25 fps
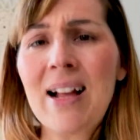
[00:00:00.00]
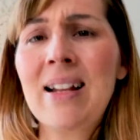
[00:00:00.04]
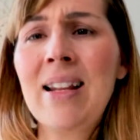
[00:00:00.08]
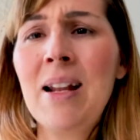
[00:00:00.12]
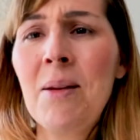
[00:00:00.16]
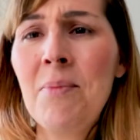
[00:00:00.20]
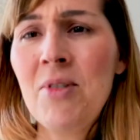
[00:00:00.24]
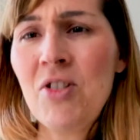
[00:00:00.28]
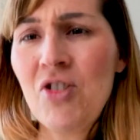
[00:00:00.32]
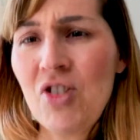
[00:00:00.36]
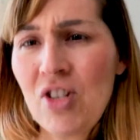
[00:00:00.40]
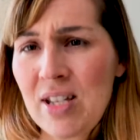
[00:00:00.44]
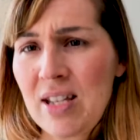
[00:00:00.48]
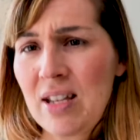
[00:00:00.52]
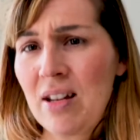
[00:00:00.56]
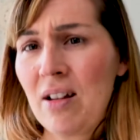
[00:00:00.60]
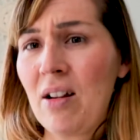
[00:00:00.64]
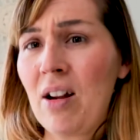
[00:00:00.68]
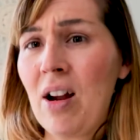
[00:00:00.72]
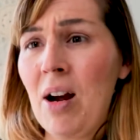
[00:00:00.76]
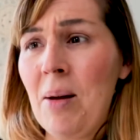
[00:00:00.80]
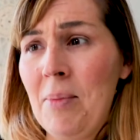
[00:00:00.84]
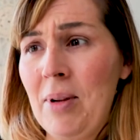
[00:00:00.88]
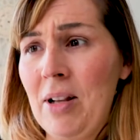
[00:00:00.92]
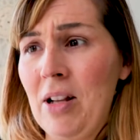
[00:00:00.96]
let me just
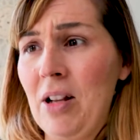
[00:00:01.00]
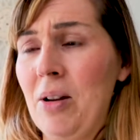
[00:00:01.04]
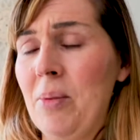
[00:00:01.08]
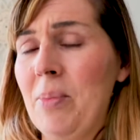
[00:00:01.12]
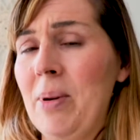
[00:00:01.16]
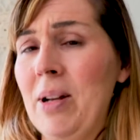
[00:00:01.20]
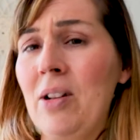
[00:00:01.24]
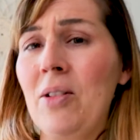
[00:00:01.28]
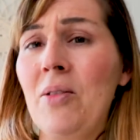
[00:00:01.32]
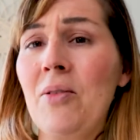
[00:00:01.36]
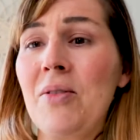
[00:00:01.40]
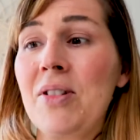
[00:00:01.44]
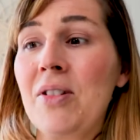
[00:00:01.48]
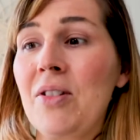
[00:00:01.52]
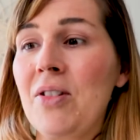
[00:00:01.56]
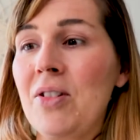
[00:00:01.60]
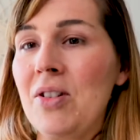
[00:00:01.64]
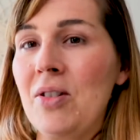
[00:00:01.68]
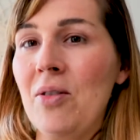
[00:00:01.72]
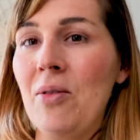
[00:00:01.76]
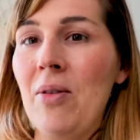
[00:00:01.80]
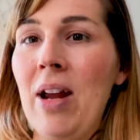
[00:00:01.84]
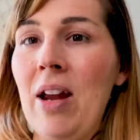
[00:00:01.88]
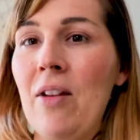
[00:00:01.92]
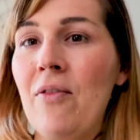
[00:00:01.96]
come a little bit closer.
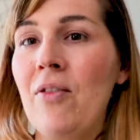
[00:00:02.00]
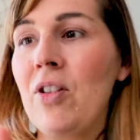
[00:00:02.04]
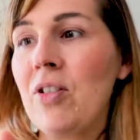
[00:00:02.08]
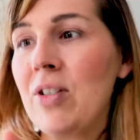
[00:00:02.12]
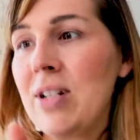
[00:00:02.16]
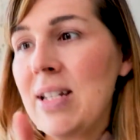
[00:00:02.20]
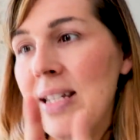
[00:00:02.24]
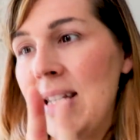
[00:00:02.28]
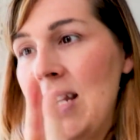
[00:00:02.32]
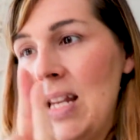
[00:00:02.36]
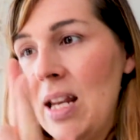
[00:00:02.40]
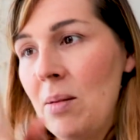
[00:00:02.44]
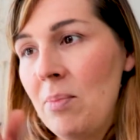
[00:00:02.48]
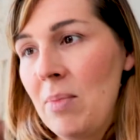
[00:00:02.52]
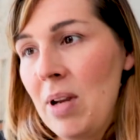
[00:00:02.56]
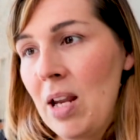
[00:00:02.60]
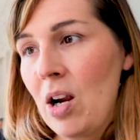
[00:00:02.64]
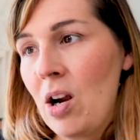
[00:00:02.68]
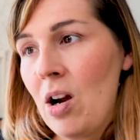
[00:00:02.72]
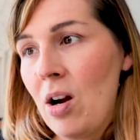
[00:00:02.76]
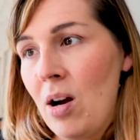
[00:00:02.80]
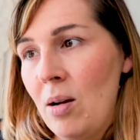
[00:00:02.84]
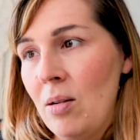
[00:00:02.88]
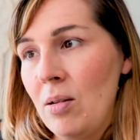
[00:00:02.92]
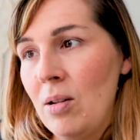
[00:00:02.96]
So if you're seeing
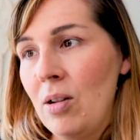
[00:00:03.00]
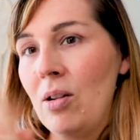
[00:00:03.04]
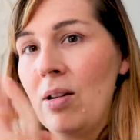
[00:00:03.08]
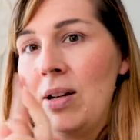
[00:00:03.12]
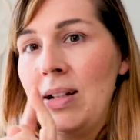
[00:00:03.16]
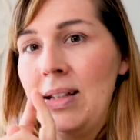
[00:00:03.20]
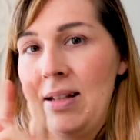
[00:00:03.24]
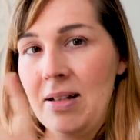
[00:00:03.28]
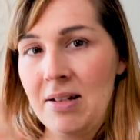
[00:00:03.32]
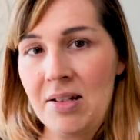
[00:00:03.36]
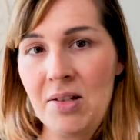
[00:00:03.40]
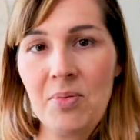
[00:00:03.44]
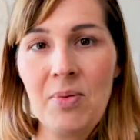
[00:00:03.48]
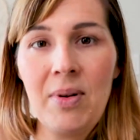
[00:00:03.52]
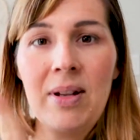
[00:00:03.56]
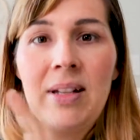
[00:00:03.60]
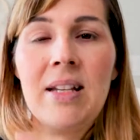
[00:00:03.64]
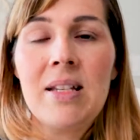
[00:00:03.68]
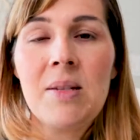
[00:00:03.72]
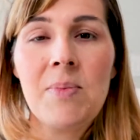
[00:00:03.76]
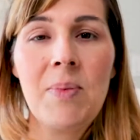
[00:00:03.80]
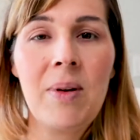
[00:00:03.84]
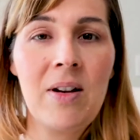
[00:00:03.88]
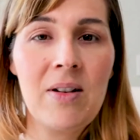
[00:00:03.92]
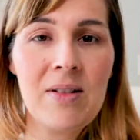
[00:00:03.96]
me look this way,
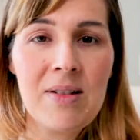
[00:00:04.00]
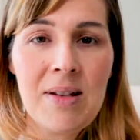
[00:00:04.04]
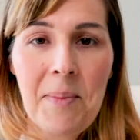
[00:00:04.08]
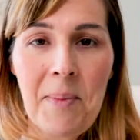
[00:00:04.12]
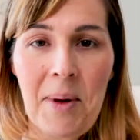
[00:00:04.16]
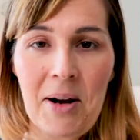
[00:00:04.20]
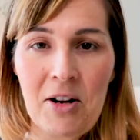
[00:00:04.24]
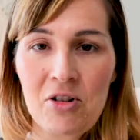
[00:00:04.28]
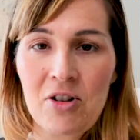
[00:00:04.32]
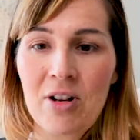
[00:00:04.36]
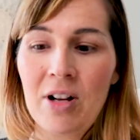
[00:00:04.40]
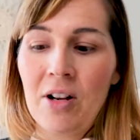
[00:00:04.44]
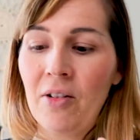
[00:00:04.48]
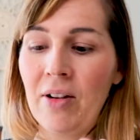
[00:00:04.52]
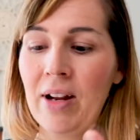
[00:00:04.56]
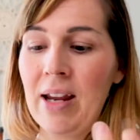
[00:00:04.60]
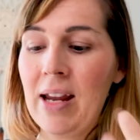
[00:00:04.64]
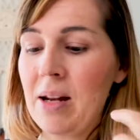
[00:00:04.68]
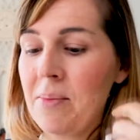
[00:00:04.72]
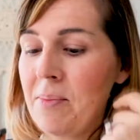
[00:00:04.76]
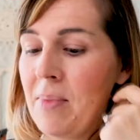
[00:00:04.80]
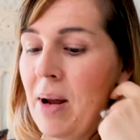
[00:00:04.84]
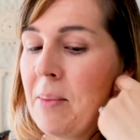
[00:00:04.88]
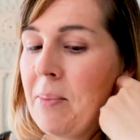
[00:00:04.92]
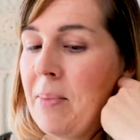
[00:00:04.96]
that's because I'm actually
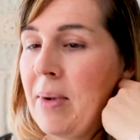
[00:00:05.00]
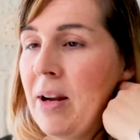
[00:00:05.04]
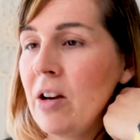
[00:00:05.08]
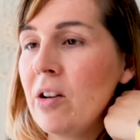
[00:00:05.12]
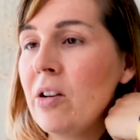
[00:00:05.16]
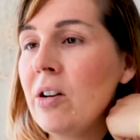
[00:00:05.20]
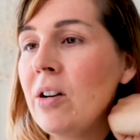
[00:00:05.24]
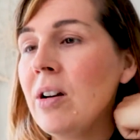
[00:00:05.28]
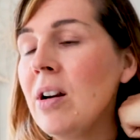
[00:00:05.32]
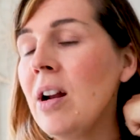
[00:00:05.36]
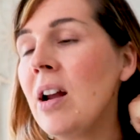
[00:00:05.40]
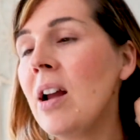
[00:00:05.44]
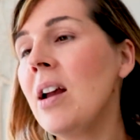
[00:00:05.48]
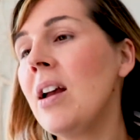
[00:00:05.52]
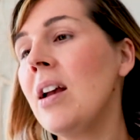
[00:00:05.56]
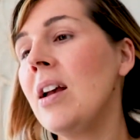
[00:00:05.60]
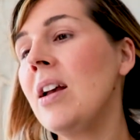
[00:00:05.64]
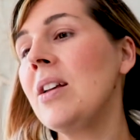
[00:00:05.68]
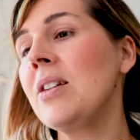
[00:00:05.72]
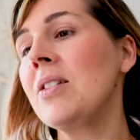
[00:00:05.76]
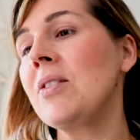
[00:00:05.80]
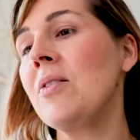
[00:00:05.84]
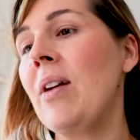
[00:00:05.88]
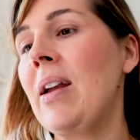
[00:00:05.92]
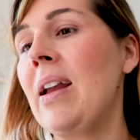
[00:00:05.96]
looking at my mirror,
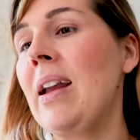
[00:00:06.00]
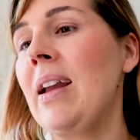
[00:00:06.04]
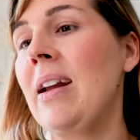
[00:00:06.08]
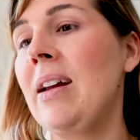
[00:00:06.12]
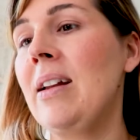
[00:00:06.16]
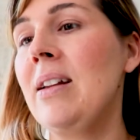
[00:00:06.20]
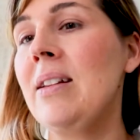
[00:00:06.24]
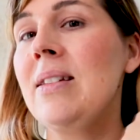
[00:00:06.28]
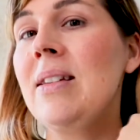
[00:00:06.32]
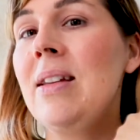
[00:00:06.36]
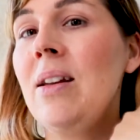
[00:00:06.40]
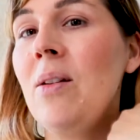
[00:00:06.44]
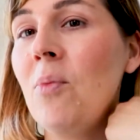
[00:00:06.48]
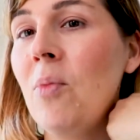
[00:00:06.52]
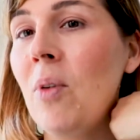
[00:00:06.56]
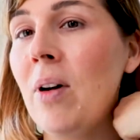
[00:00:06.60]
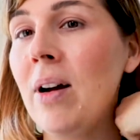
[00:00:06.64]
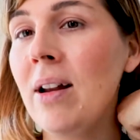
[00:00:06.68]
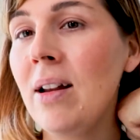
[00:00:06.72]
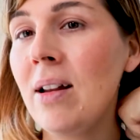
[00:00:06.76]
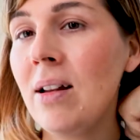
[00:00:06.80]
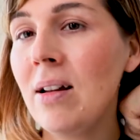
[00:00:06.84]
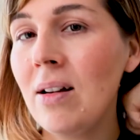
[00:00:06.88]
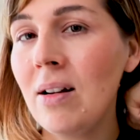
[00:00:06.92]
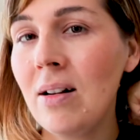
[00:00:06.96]
so I can kind of see
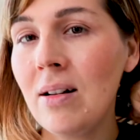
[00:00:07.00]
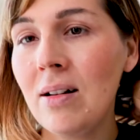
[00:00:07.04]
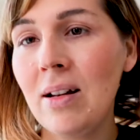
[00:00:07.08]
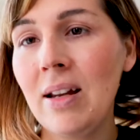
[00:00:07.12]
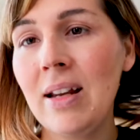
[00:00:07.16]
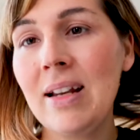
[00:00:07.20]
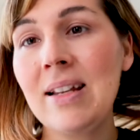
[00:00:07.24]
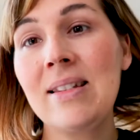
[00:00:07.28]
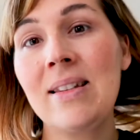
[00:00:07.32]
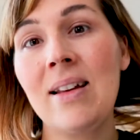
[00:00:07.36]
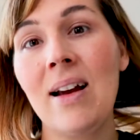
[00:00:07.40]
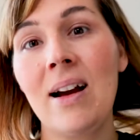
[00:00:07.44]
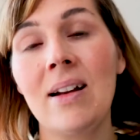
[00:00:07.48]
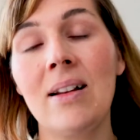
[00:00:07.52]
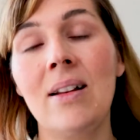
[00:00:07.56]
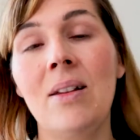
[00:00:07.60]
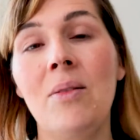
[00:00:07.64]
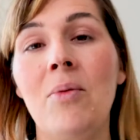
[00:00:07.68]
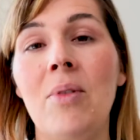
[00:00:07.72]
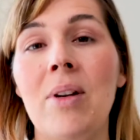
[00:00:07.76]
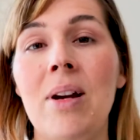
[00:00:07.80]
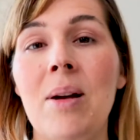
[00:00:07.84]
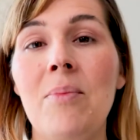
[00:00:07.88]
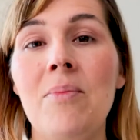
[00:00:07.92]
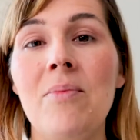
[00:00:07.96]
what exactly
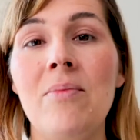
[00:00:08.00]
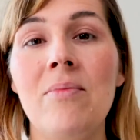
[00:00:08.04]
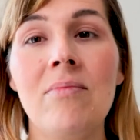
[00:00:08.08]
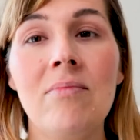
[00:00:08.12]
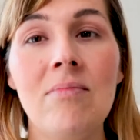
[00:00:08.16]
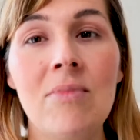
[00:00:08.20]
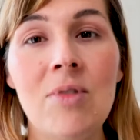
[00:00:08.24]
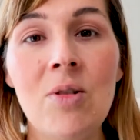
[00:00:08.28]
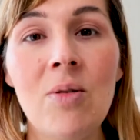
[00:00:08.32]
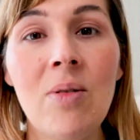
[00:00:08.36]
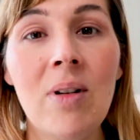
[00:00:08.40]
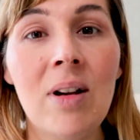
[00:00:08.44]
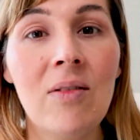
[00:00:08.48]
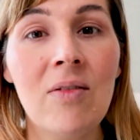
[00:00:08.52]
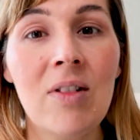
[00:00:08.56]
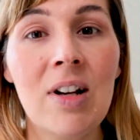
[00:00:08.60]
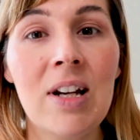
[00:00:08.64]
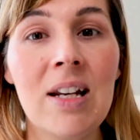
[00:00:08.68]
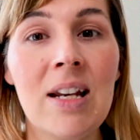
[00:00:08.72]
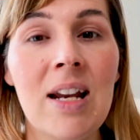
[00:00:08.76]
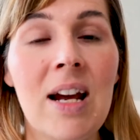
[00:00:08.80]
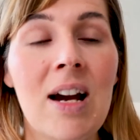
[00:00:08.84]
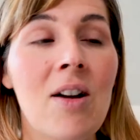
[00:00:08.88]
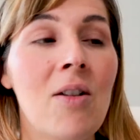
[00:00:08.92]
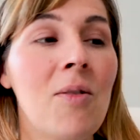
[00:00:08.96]
what I'm doing
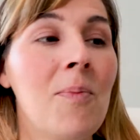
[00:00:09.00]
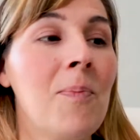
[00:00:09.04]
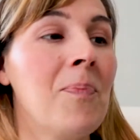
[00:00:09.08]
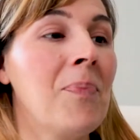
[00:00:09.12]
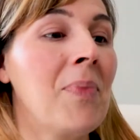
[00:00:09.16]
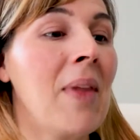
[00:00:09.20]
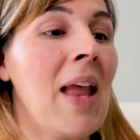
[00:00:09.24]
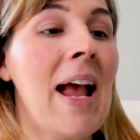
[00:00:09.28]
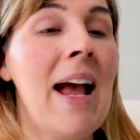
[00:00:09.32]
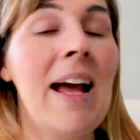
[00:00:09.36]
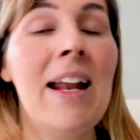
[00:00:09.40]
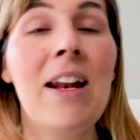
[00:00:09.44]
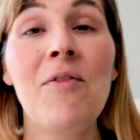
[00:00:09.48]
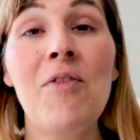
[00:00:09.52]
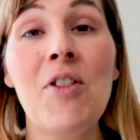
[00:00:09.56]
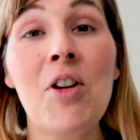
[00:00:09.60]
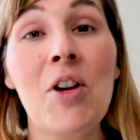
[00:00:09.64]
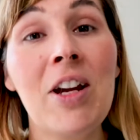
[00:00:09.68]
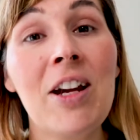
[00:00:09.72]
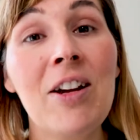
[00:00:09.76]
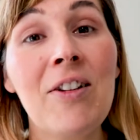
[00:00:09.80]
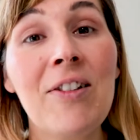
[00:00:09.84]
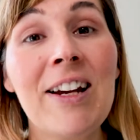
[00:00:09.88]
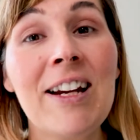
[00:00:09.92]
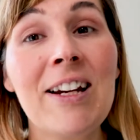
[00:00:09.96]
right now. And if
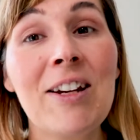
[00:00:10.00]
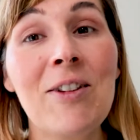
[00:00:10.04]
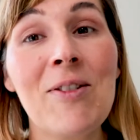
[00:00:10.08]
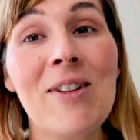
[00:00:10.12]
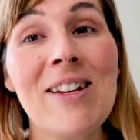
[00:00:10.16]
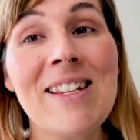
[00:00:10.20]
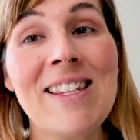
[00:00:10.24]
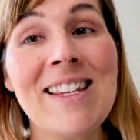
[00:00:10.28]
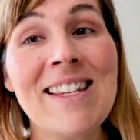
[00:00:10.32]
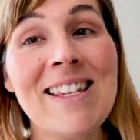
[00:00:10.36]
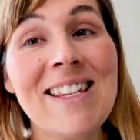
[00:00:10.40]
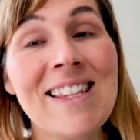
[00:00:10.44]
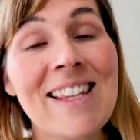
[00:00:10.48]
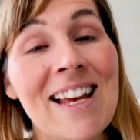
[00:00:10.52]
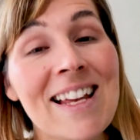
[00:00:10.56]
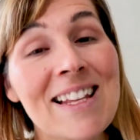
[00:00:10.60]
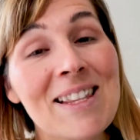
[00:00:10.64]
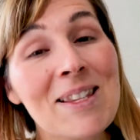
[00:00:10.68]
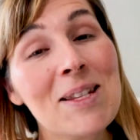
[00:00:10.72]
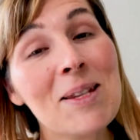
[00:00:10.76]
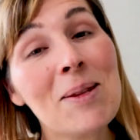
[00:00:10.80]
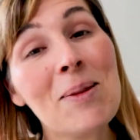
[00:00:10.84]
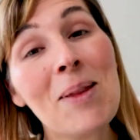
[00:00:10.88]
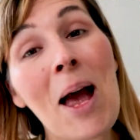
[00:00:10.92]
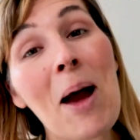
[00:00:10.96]
you're hearing noises,
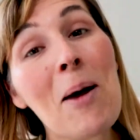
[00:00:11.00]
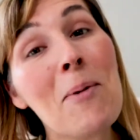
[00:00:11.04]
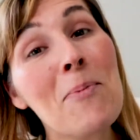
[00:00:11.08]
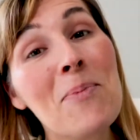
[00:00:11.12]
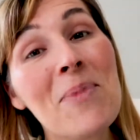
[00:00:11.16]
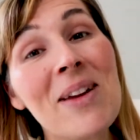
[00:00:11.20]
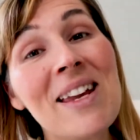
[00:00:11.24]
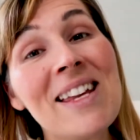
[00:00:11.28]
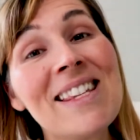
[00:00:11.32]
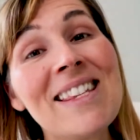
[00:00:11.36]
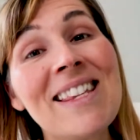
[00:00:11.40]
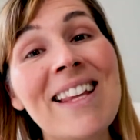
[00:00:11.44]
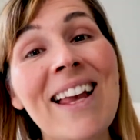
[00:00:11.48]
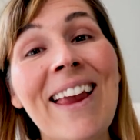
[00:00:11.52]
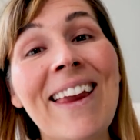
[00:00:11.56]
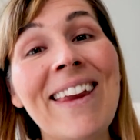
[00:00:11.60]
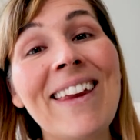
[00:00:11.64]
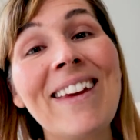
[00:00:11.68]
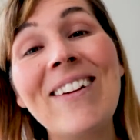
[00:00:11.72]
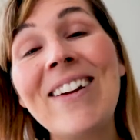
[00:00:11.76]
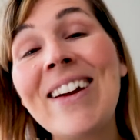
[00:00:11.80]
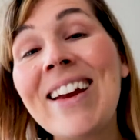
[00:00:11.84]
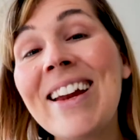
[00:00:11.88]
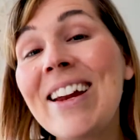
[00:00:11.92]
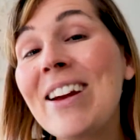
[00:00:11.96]
that means that
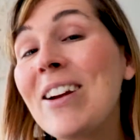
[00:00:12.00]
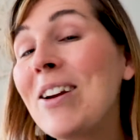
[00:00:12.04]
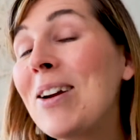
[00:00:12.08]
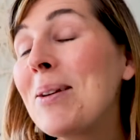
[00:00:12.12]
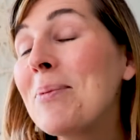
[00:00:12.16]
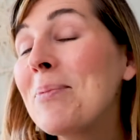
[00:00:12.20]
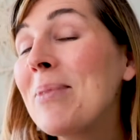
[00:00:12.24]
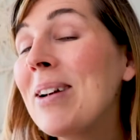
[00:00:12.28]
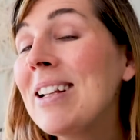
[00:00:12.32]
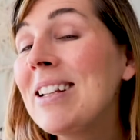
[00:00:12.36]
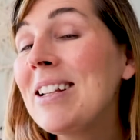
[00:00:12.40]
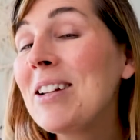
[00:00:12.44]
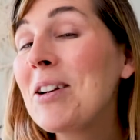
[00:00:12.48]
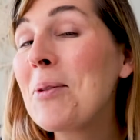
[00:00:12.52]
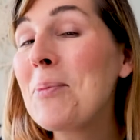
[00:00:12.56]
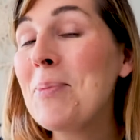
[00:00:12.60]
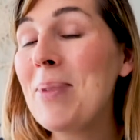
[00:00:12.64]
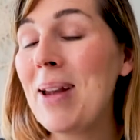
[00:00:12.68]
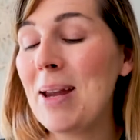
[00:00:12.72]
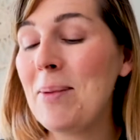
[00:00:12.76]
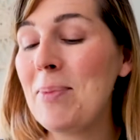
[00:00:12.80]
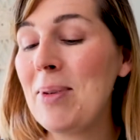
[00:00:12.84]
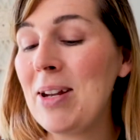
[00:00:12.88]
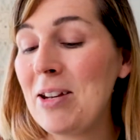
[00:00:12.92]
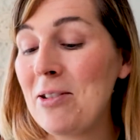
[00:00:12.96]
you're hearing my little
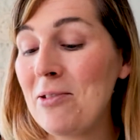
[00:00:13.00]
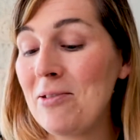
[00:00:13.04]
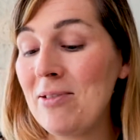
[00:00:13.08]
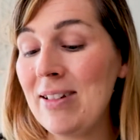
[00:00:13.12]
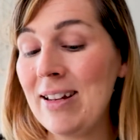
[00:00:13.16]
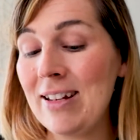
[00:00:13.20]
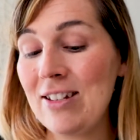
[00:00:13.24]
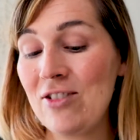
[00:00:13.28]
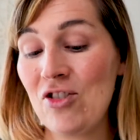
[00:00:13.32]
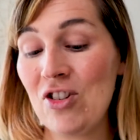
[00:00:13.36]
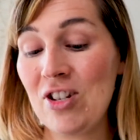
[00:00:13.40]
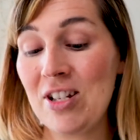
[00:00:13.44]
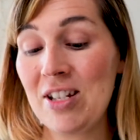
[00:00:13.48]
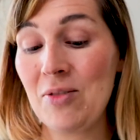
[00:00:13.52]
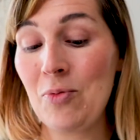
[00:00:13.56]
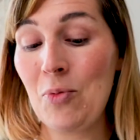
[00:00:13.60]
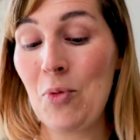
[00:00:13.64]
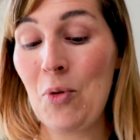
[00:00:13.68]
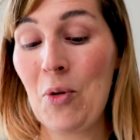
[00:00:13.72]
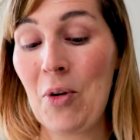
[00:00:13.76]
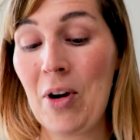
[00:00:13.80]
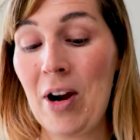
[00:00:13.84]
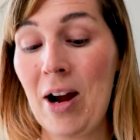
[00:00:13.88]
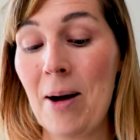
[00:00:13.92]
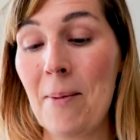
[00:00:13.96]
baby who just
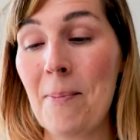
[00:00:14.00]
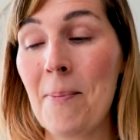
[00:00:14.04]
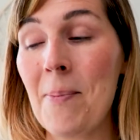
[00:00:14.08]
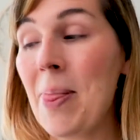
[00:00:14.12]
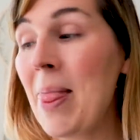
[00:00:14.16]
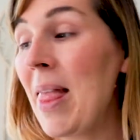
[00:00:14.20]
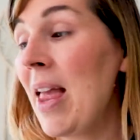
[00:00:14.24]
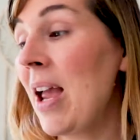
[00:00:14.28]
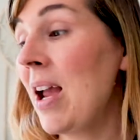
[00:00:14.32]
woke up